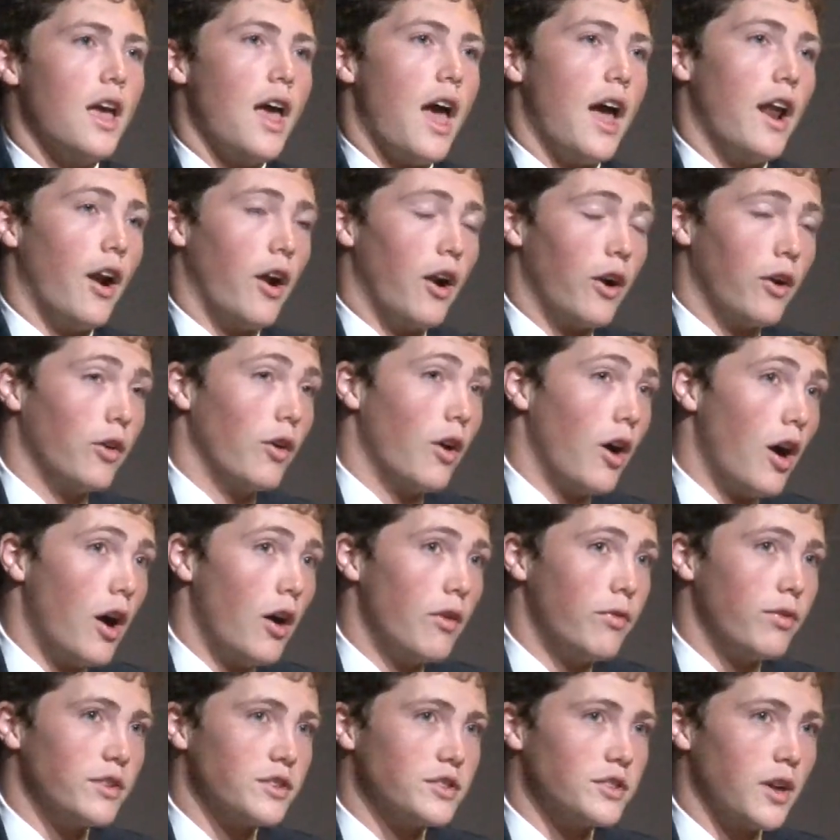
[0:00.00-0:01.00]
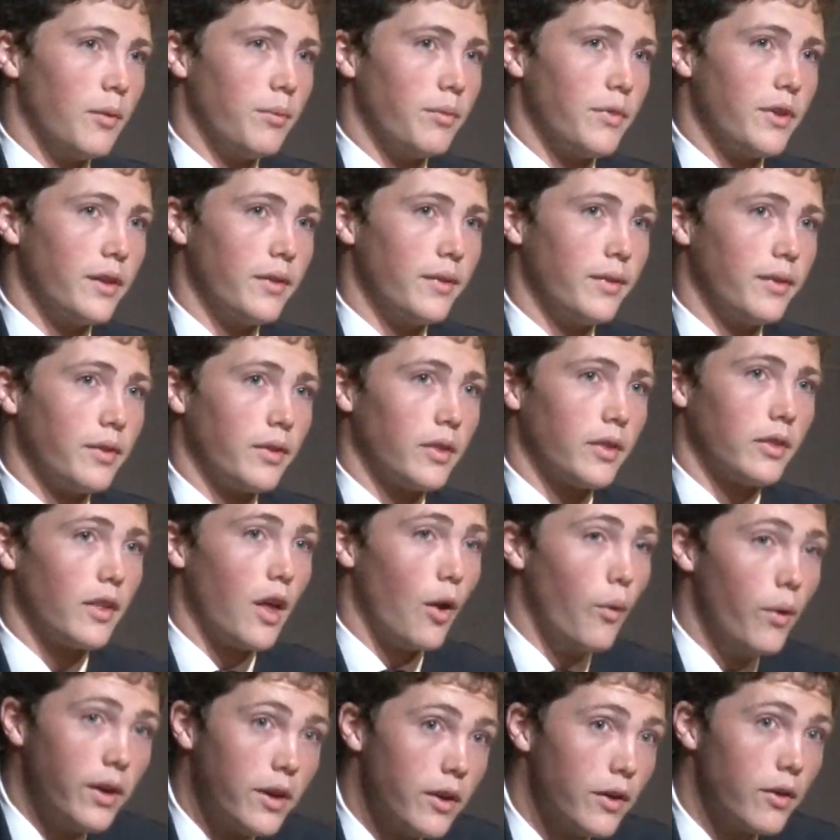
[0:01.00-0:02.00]
and her love for something,
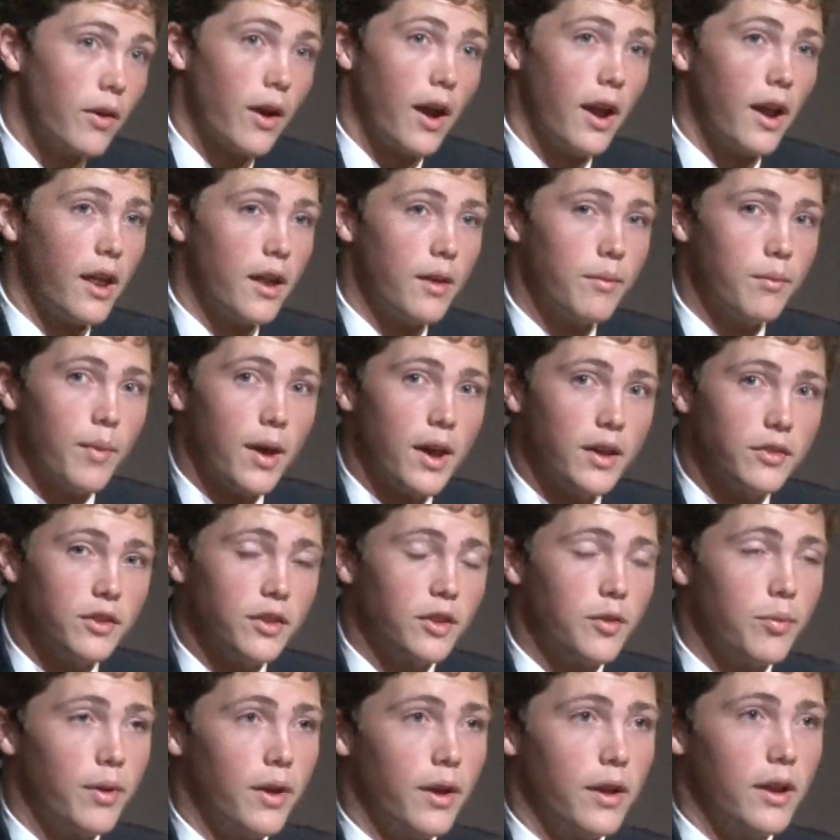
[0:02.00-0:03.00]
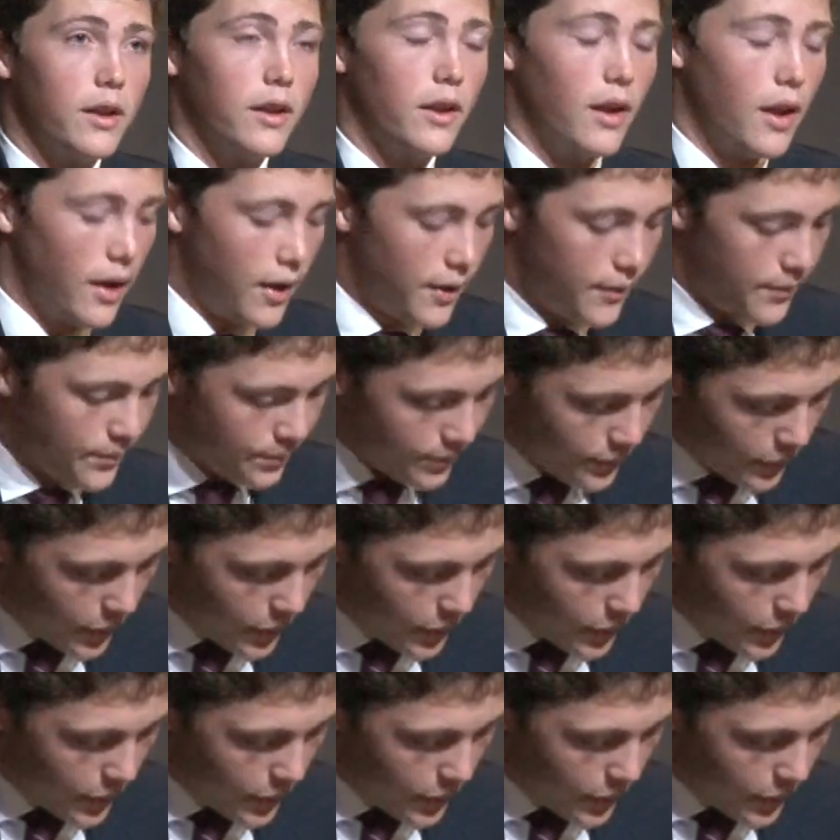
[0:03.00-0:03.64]
that we can create an amazing community today.